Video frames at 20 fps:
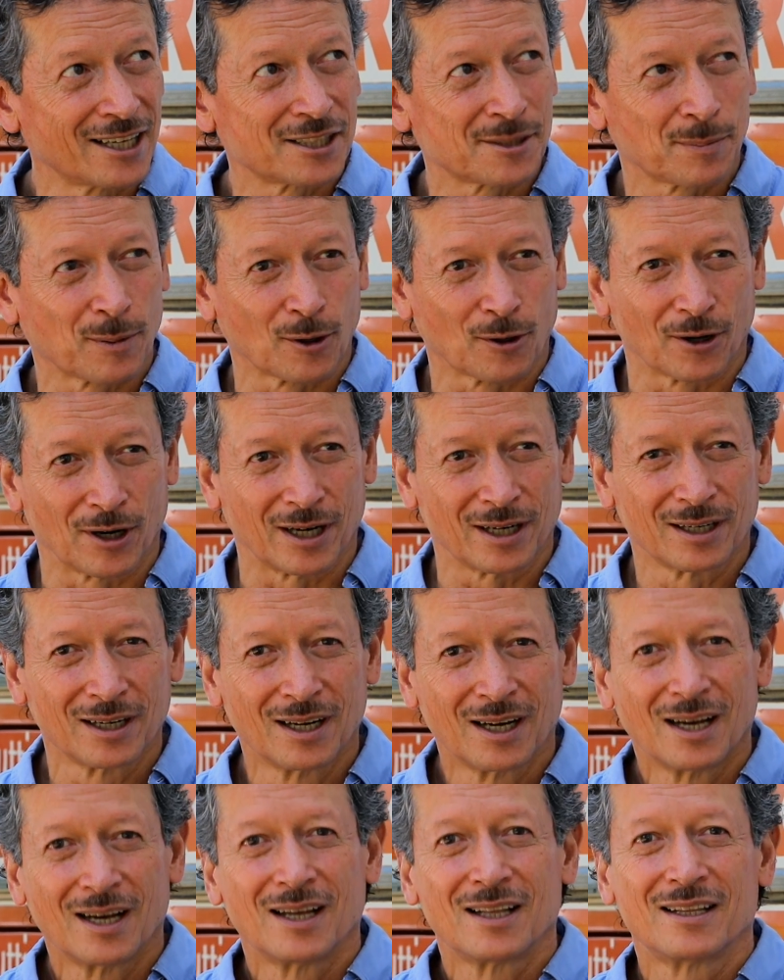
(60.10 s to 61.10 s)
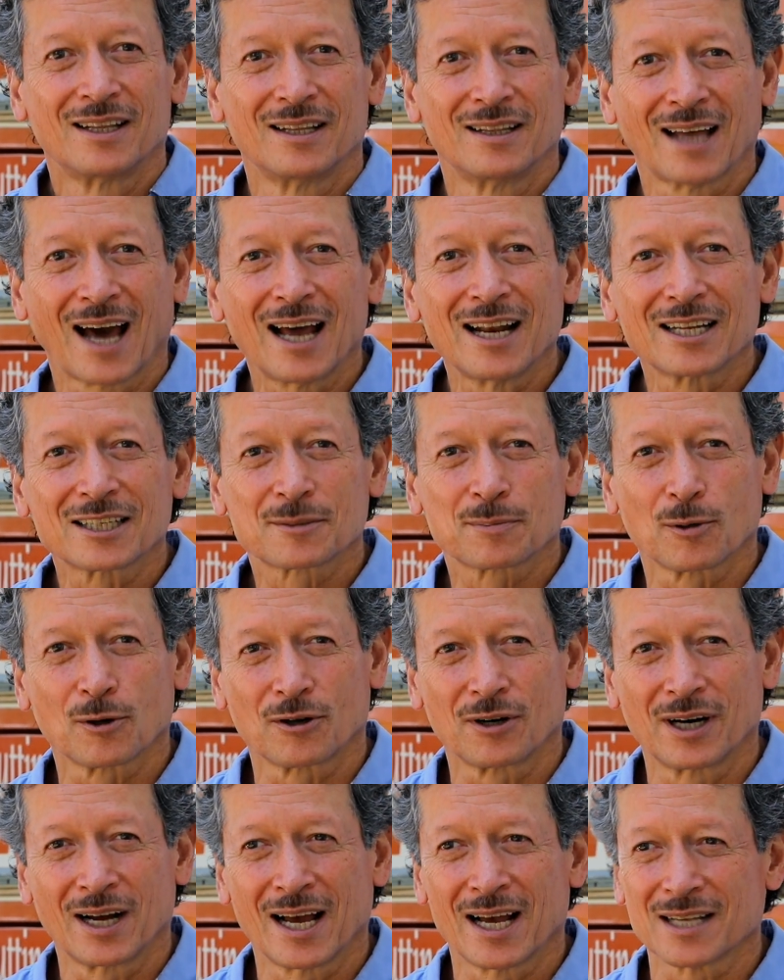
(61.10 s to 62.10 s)
Explorer. The Nile
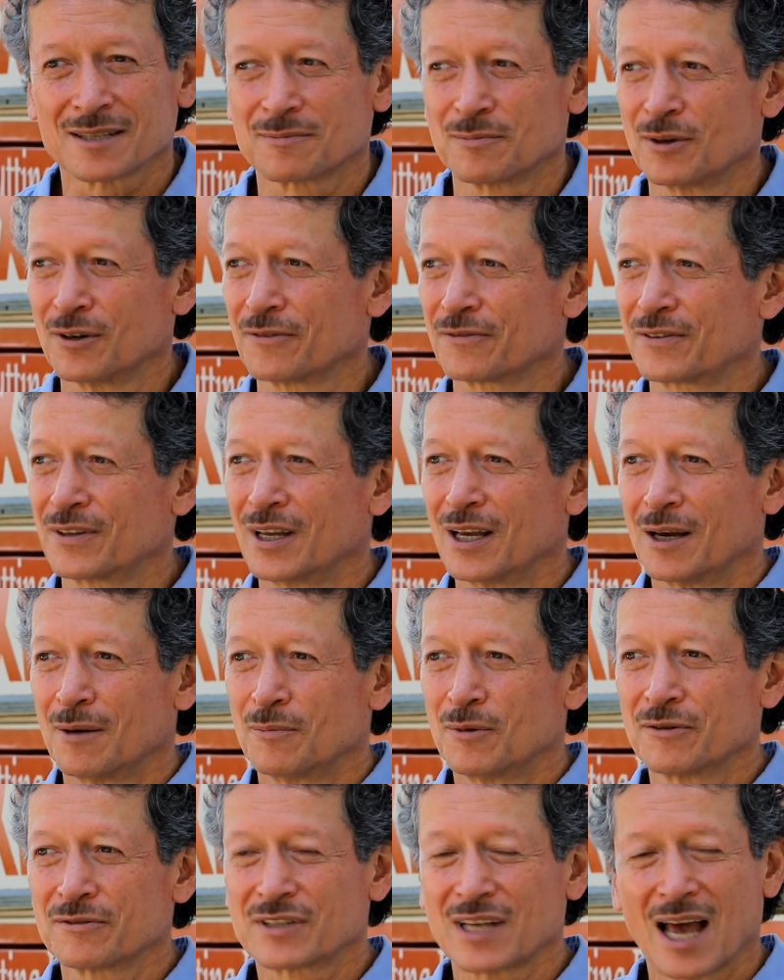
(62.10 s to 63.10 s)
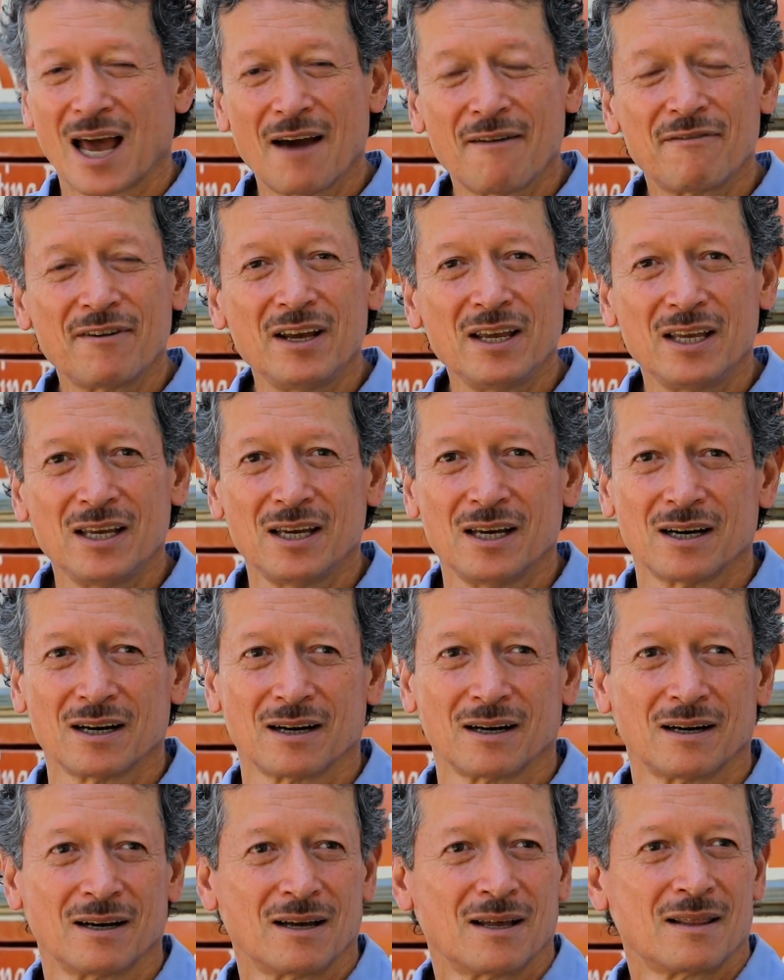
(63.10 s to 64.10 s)
Explorer has moved moves every
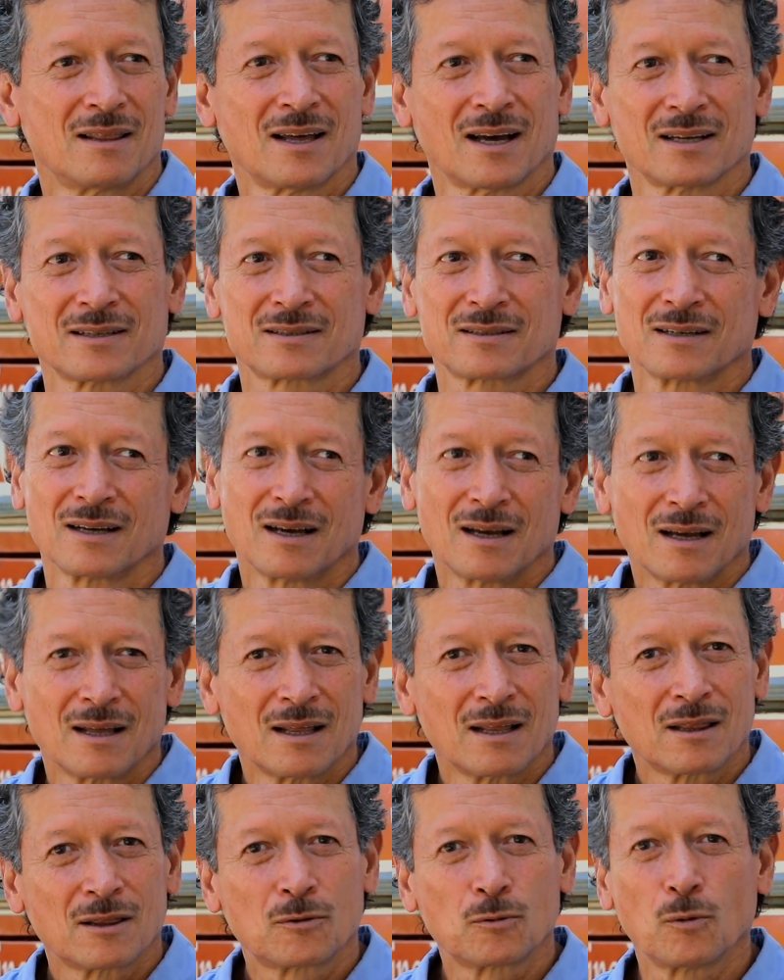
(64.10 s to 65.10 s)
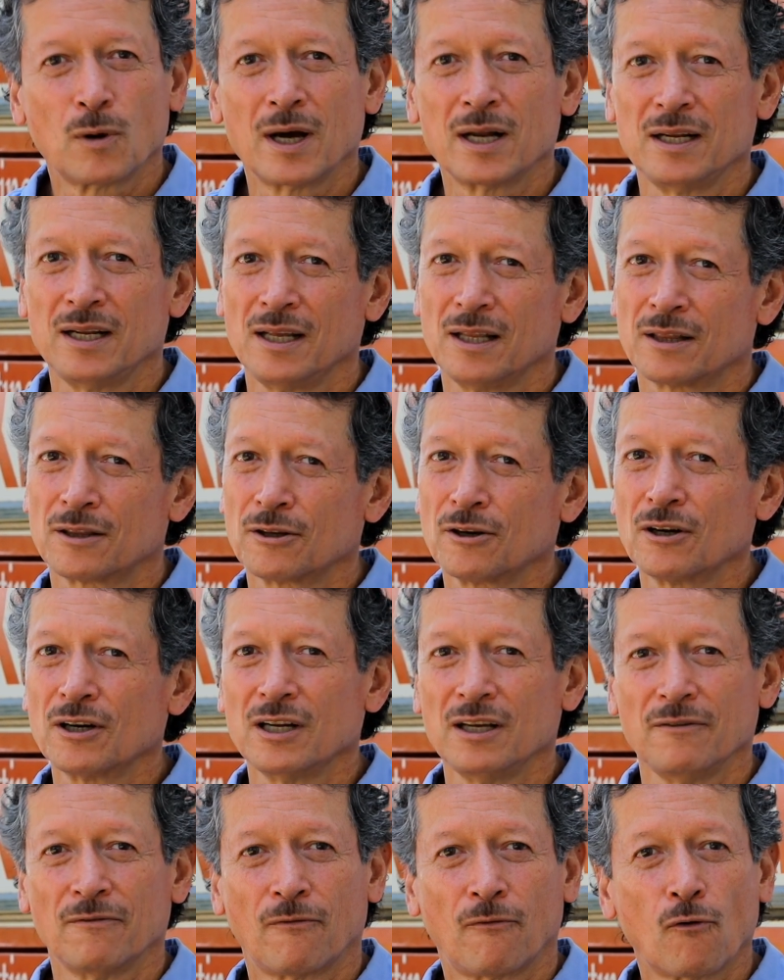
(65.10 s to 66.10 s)
year, does 20,
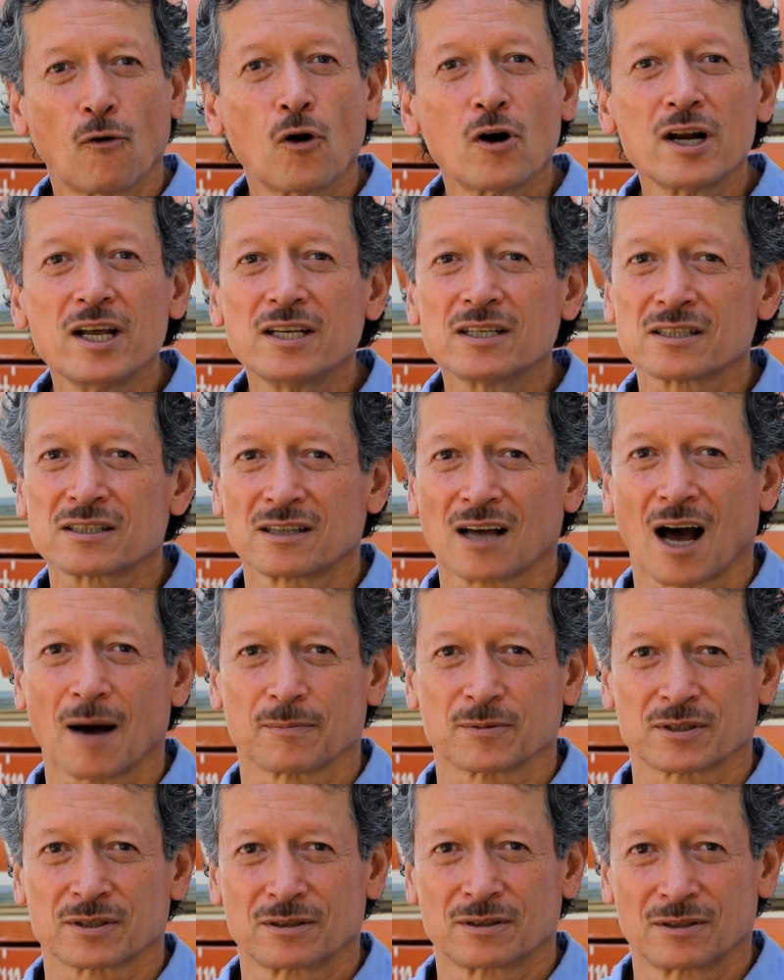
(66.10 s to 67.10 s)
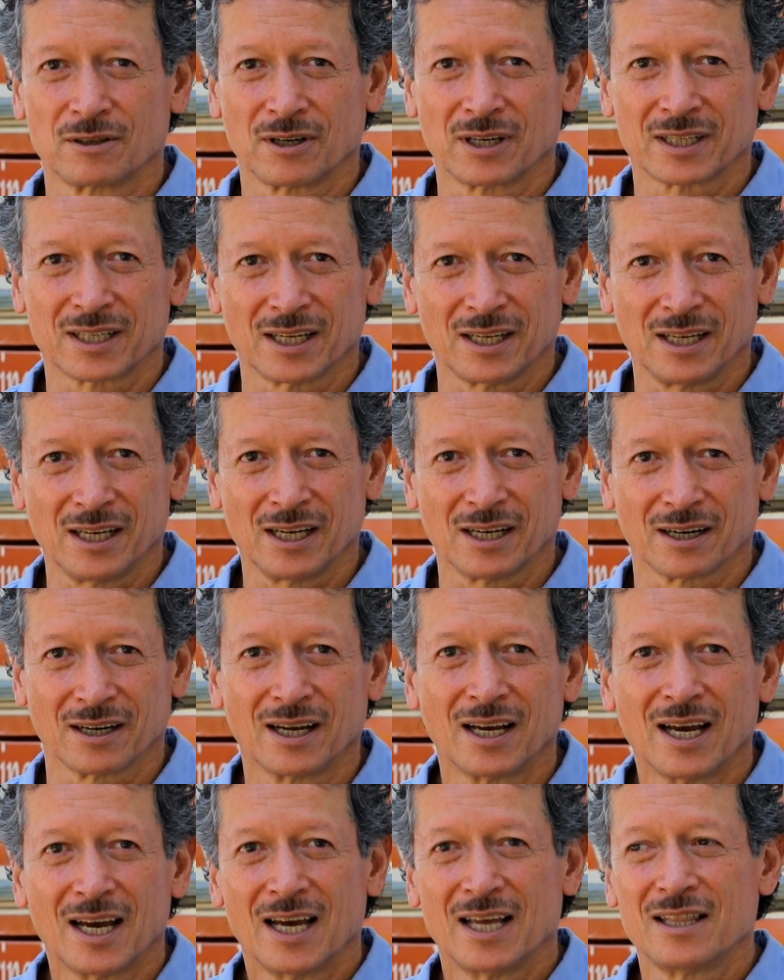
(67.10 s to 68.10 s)
30, 40 stops during the year
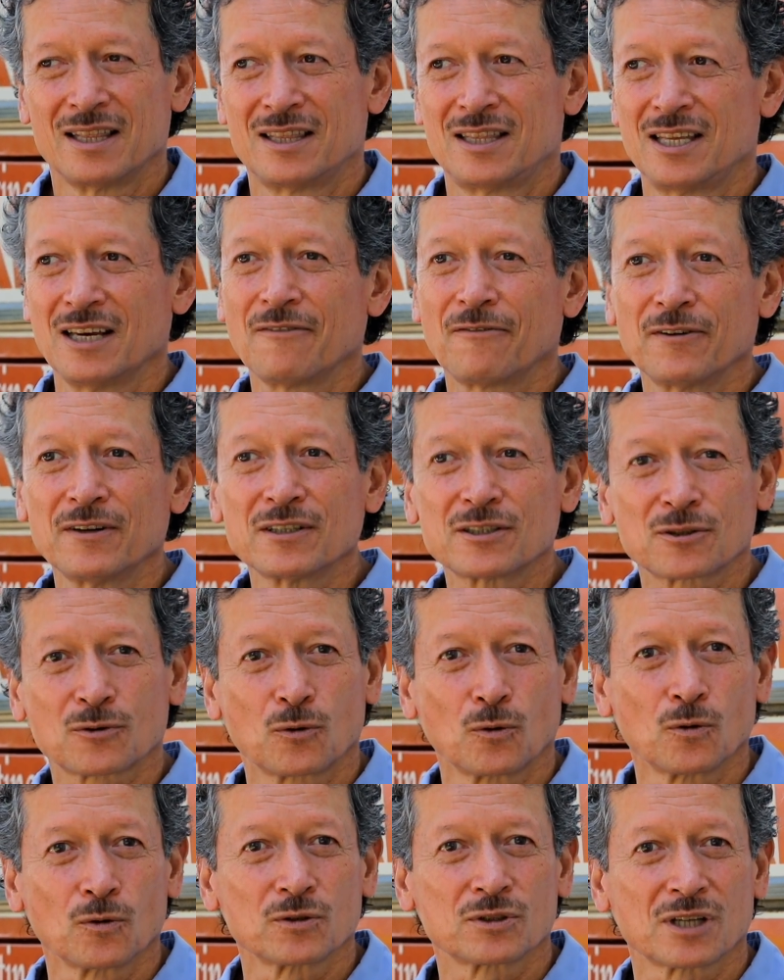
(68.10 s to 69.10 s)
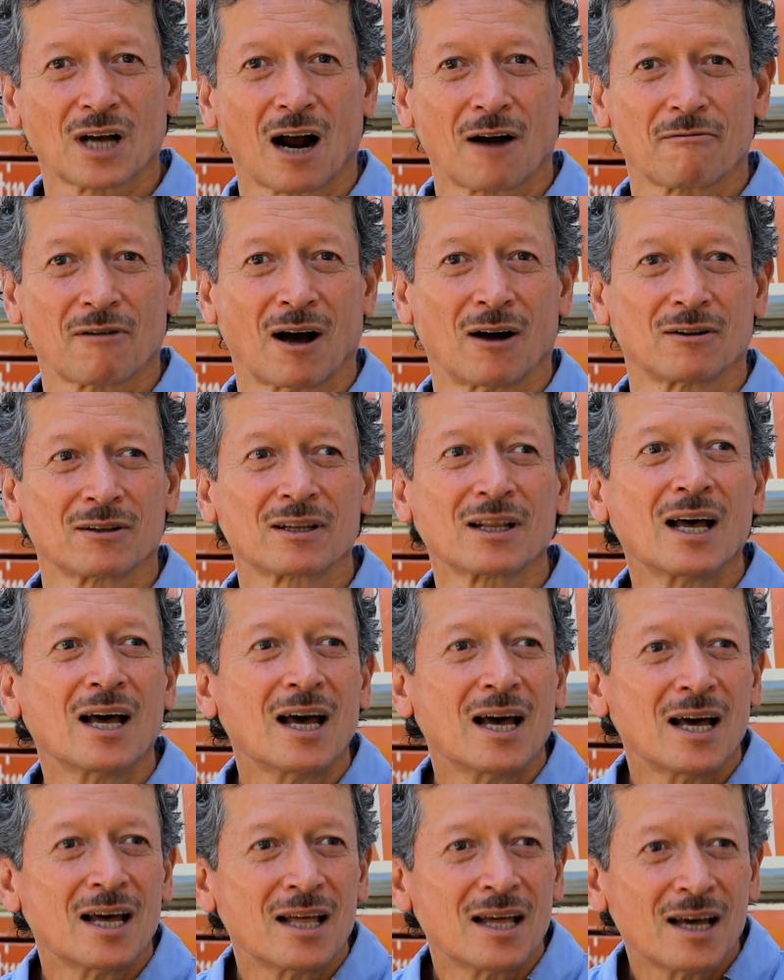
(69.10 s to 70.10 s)
in different schools around
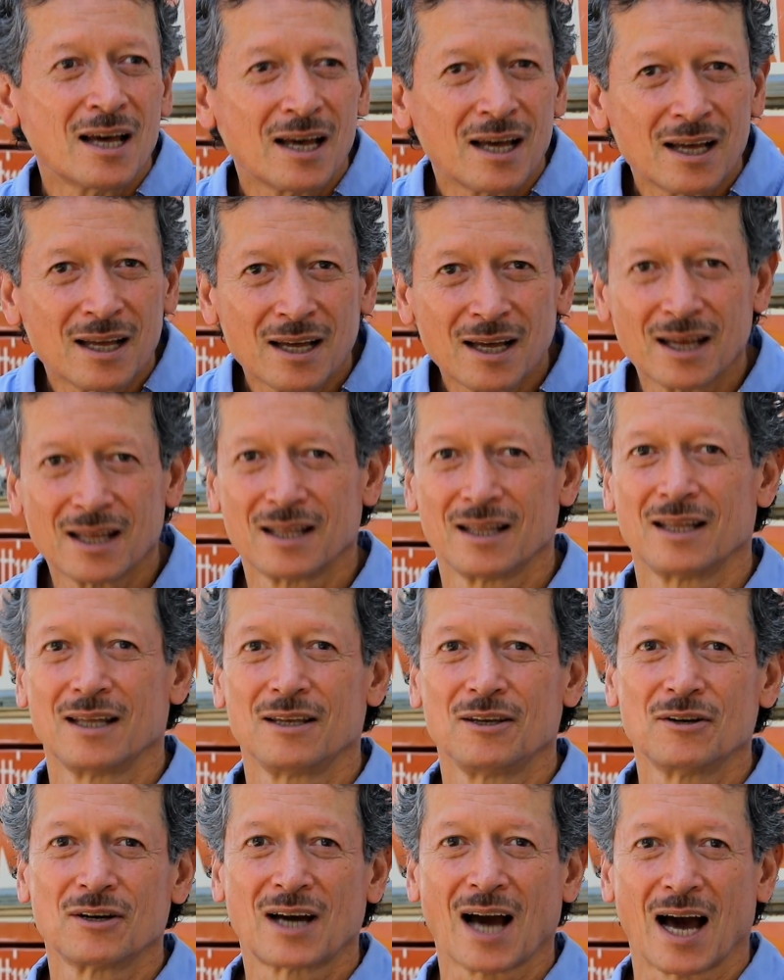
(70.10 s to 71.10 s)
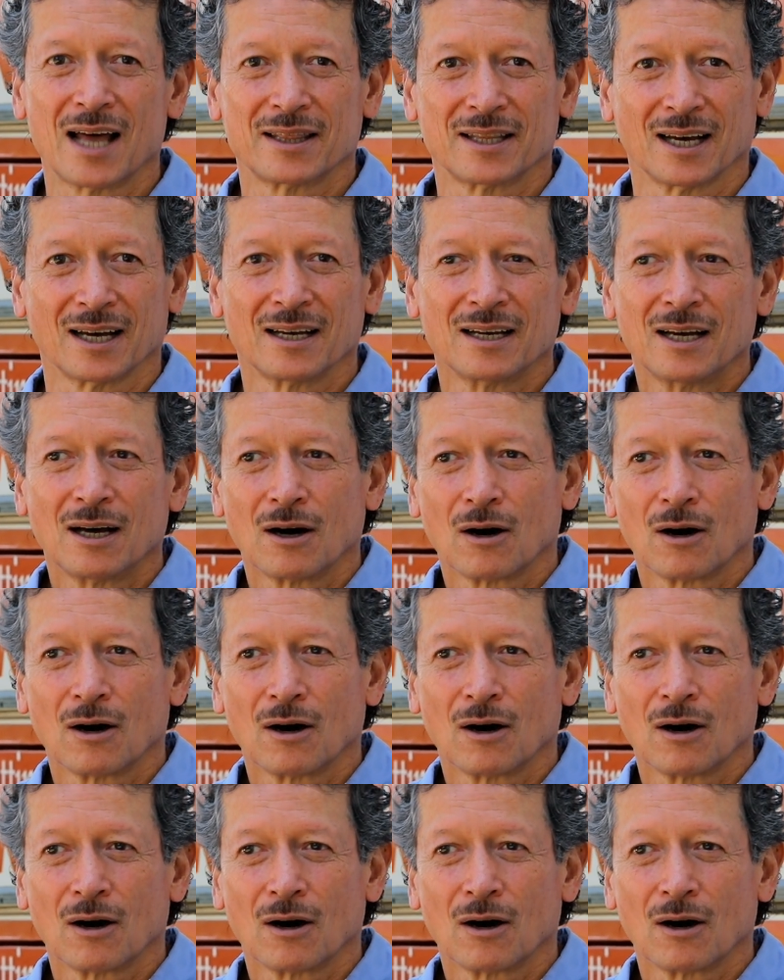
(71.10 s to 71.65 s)
Uganda.